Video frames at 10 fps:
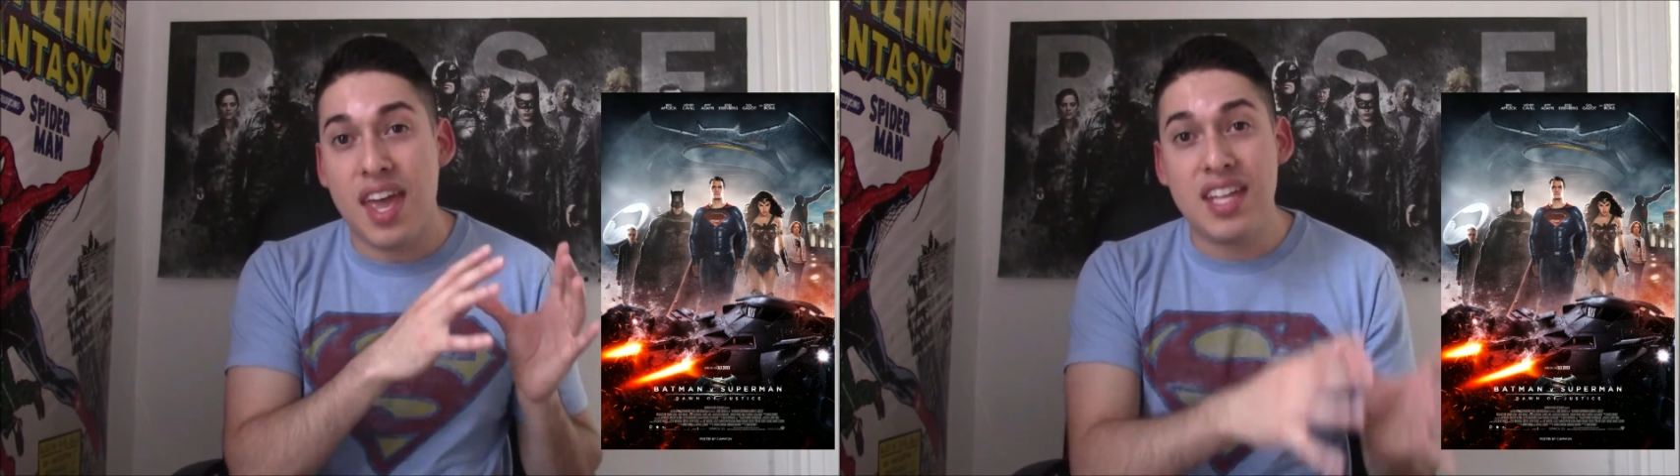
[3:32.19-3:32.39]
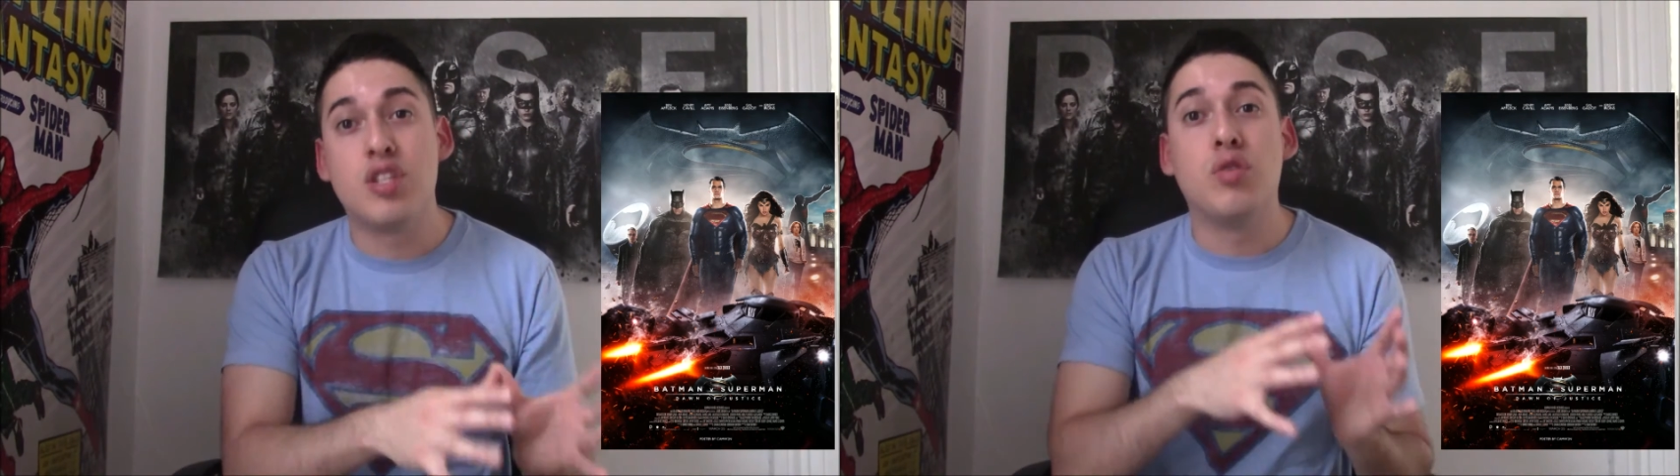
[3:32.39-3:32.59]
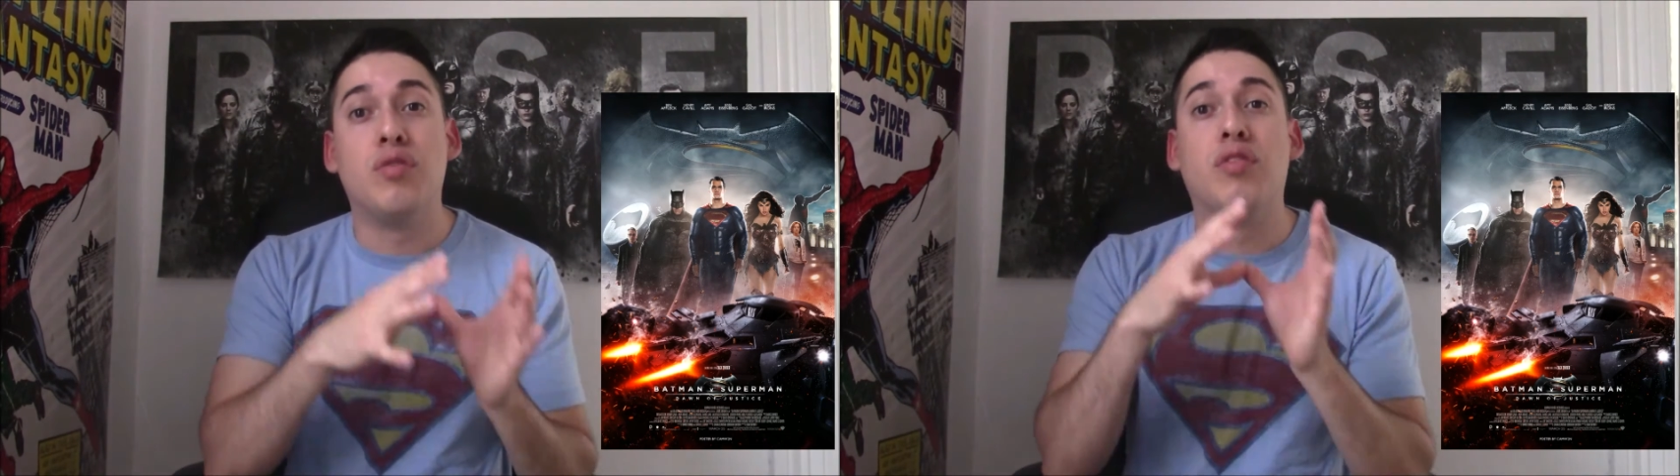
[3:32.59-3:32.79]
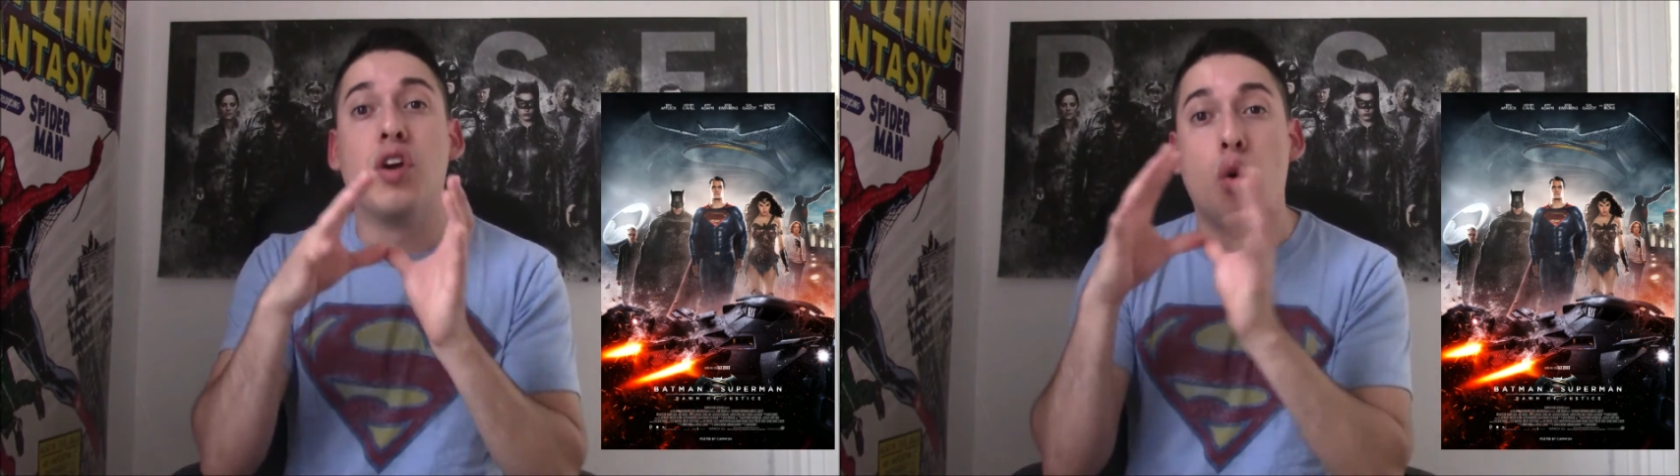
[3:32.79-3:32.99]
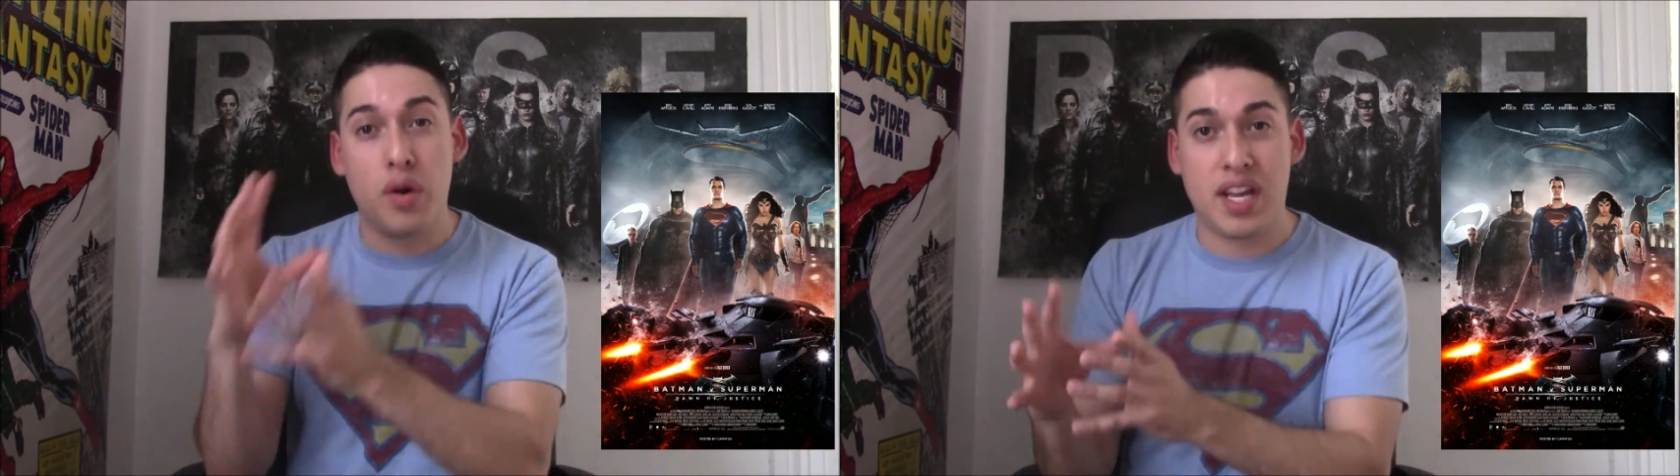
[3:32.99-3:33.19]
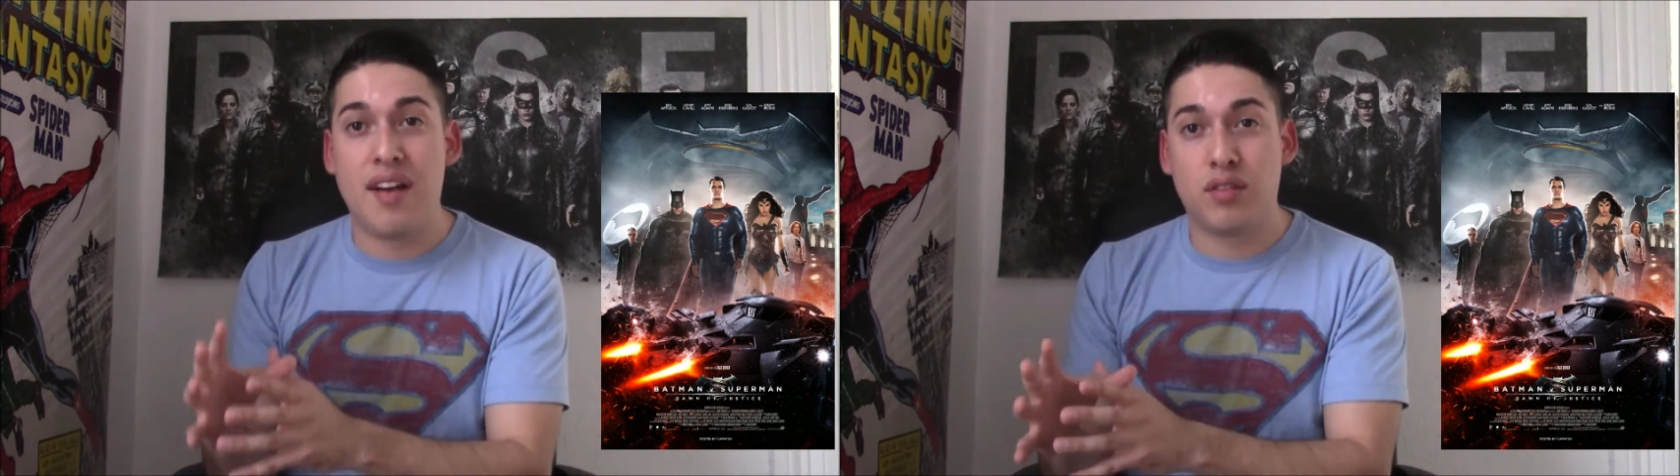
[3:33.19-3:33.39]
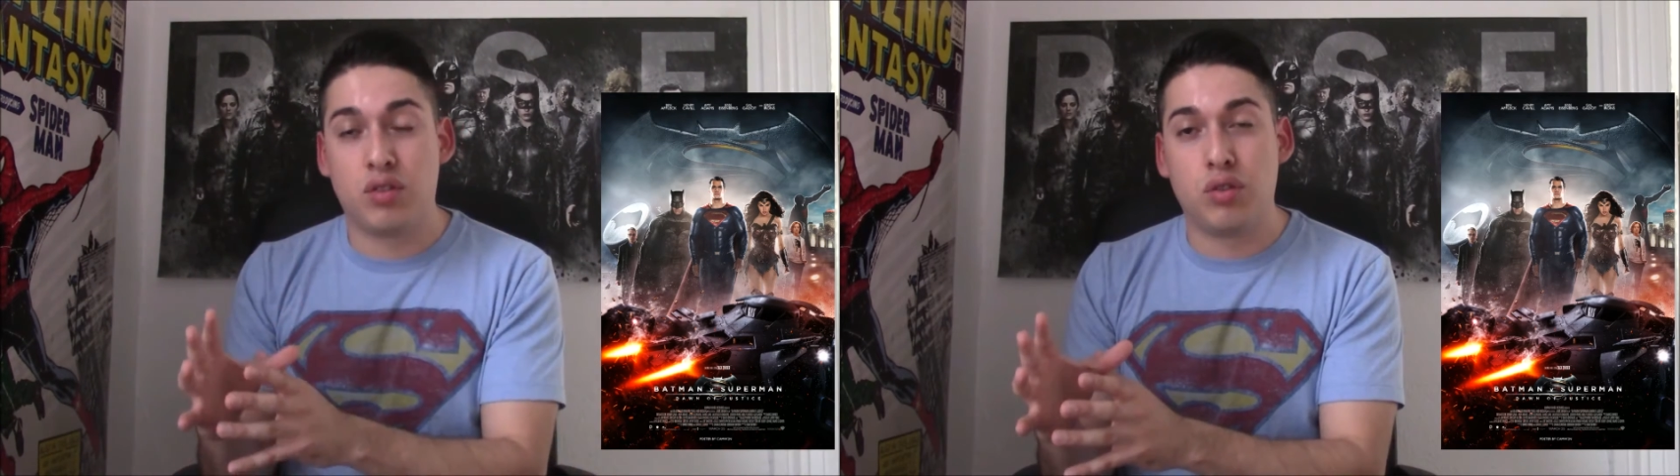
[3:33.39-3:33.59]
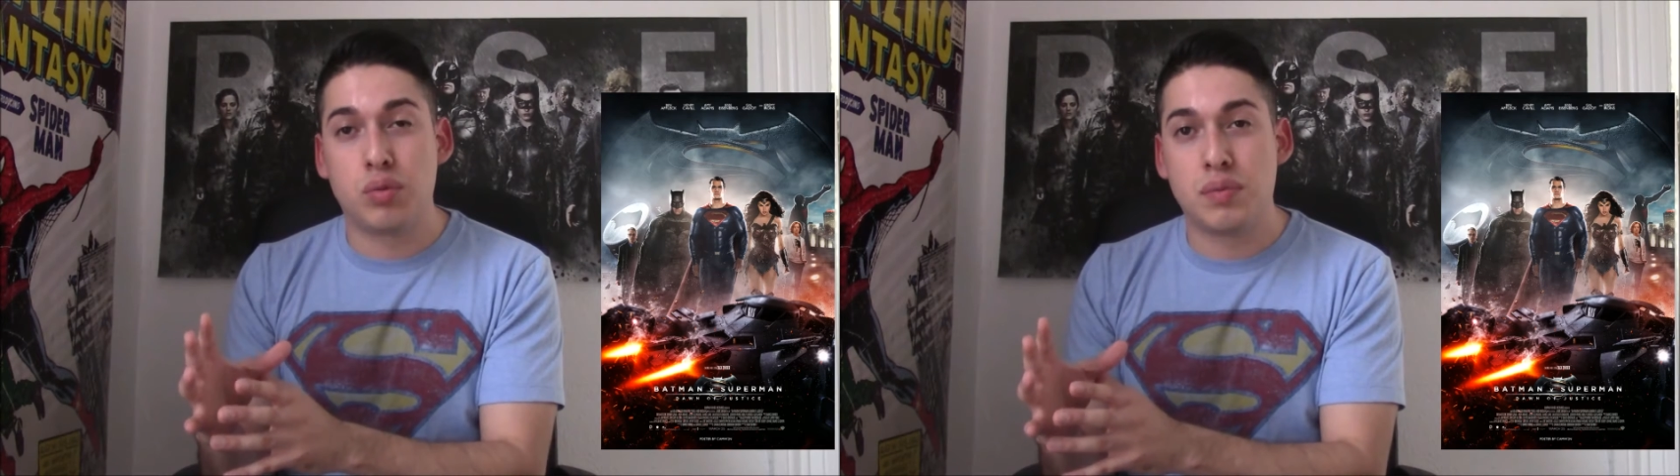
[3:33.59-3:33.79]
into going after
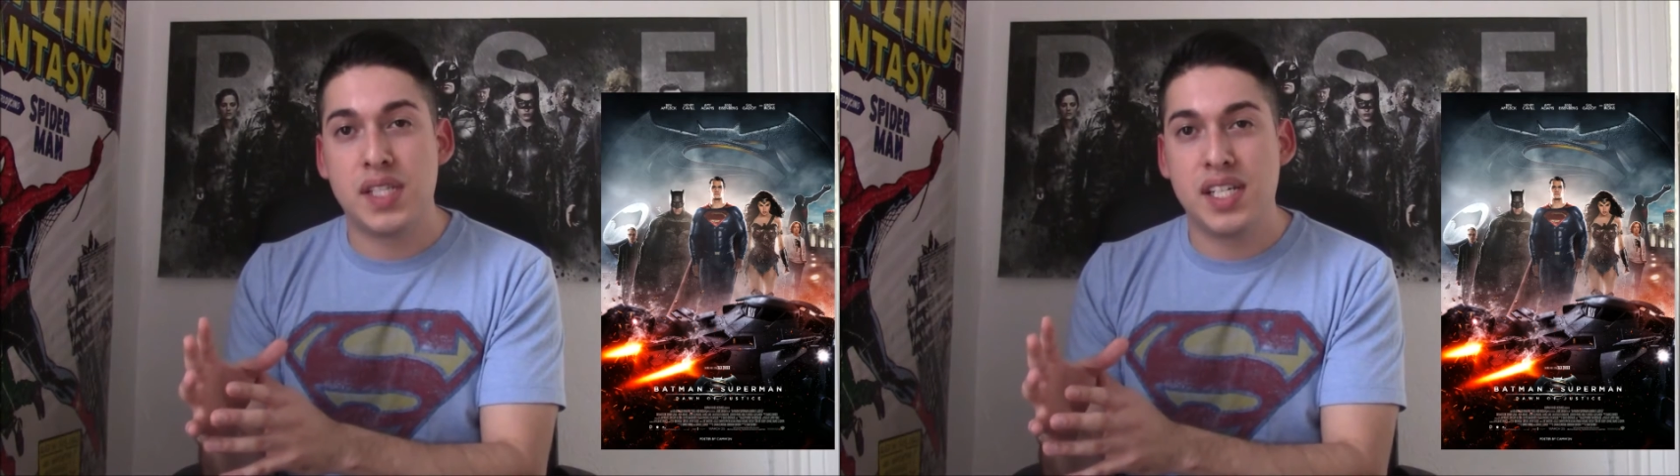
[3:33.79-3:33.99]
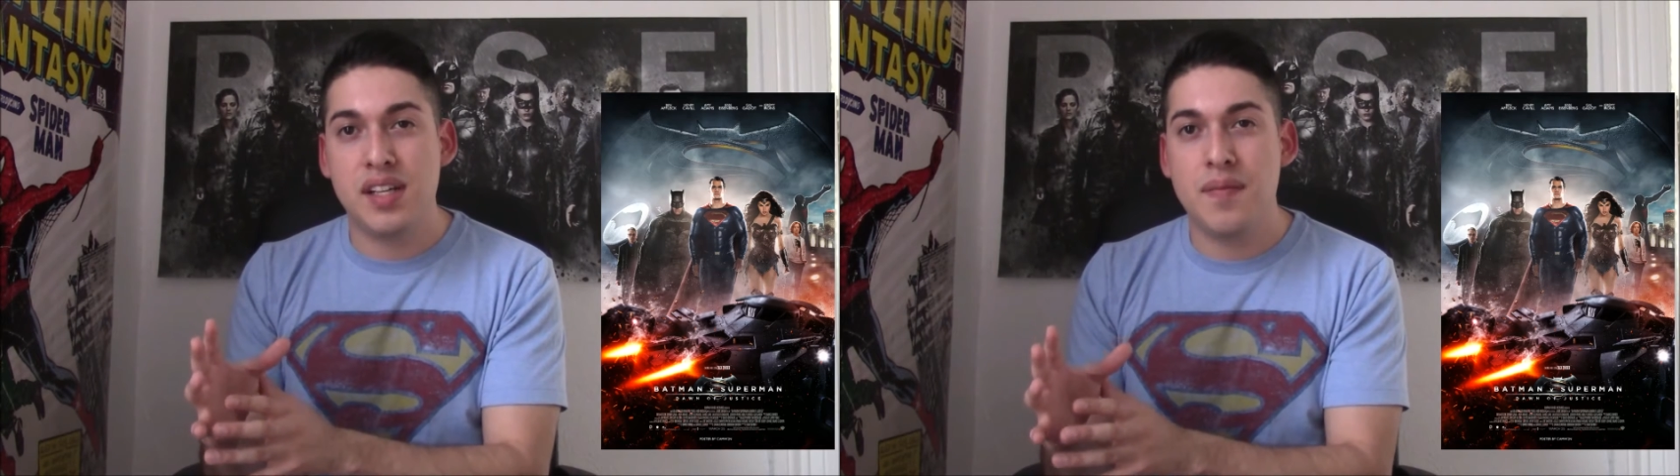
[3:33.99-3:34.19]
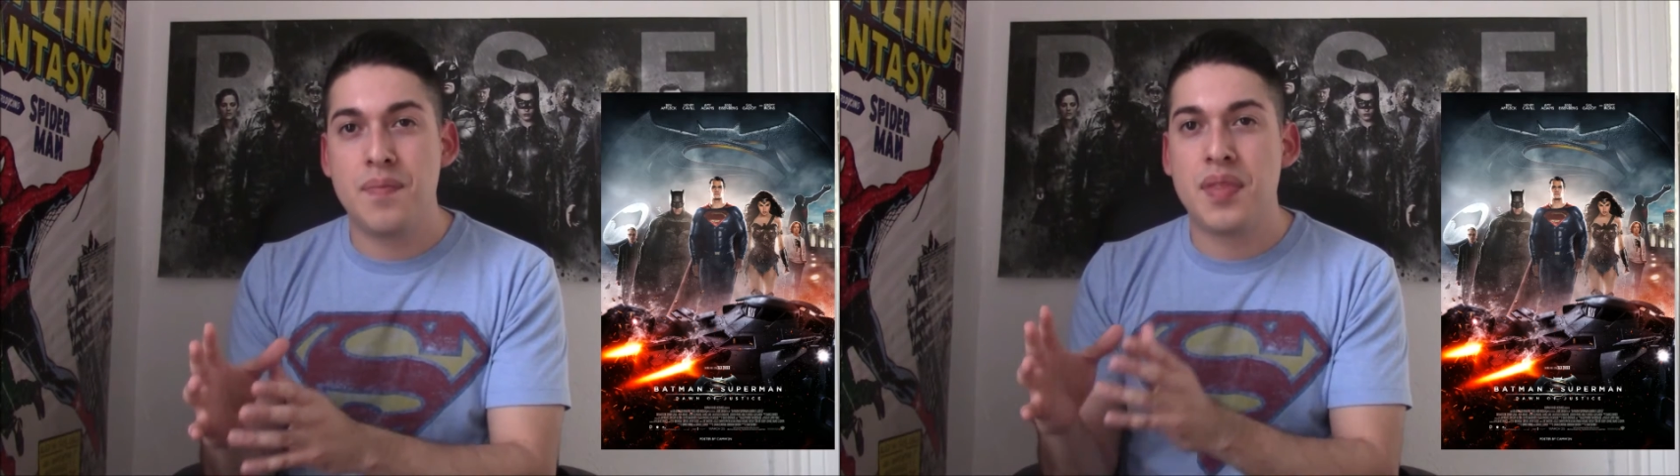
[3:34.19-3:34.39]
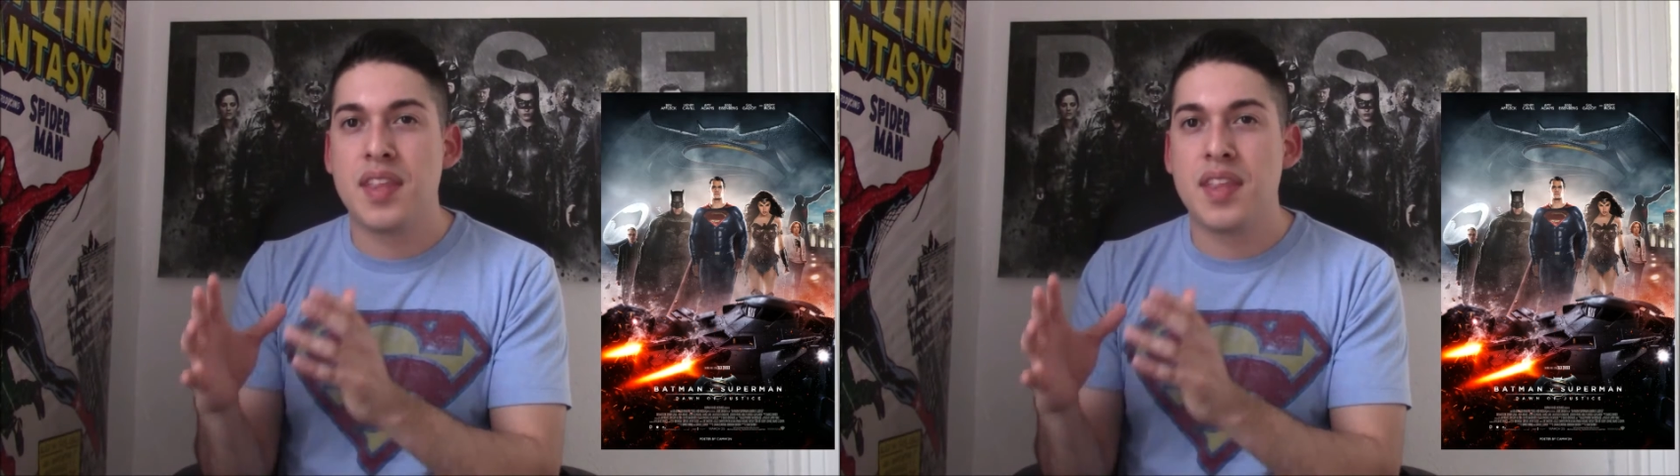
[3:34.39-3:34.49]
Superman,